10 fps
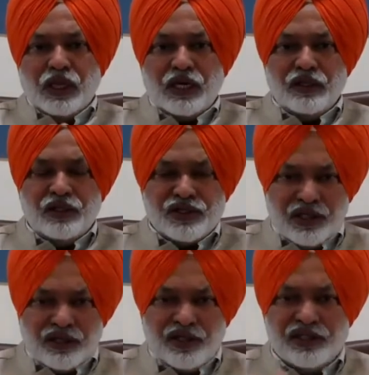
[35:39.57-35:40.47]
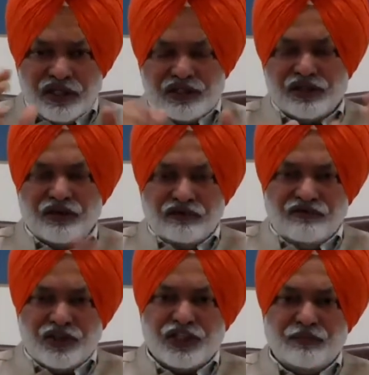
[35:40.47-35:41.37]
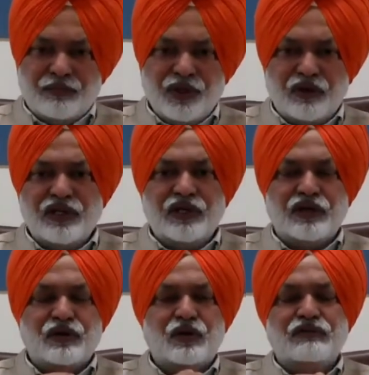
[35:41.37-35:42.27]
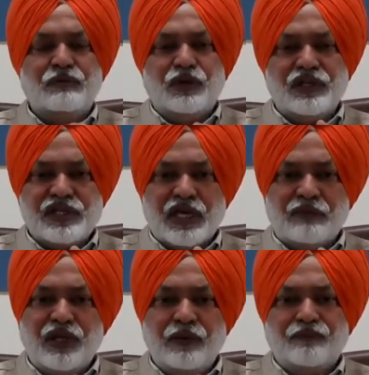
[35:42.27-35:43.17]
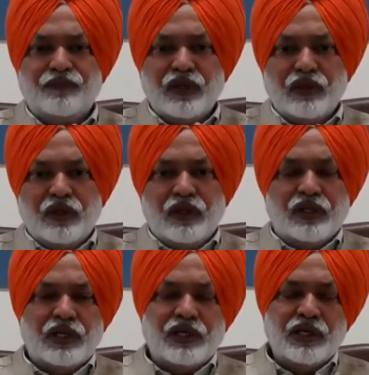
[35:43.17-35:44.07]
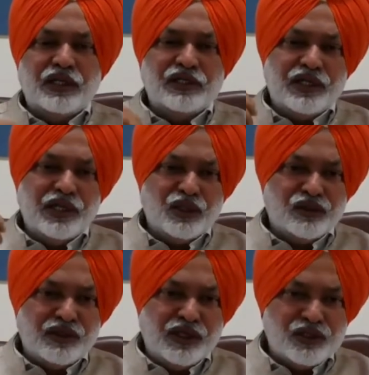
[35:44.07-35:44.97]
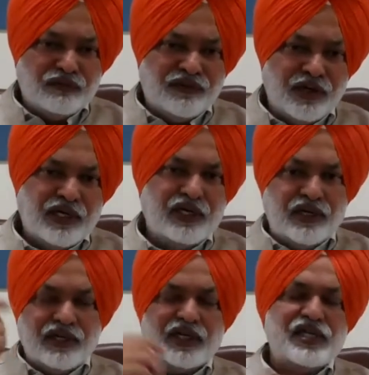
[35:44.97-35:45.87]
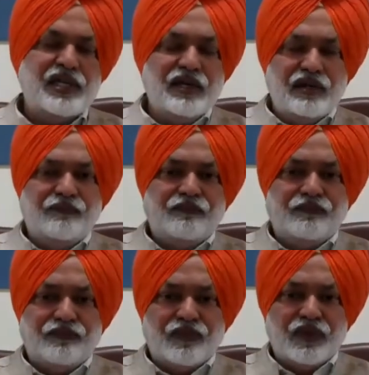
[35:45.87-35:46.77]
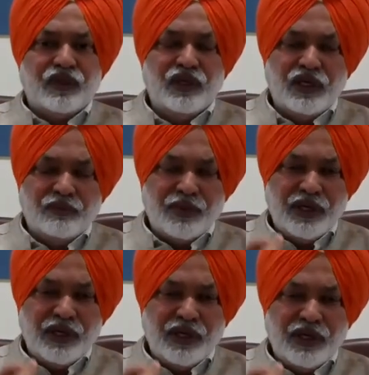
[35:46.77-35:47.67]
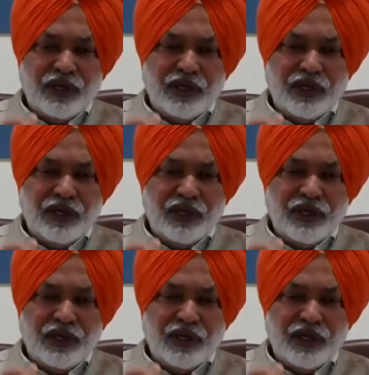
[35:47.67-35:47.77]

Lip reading: And the said reasons which are beyond the control of the police can be that it is a case of hit and run accident, the culprit,